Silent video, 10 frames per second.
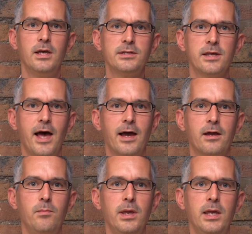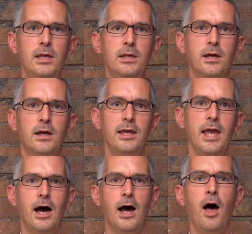So that can be,
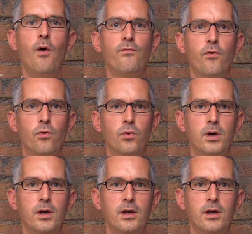yeah, a helpful,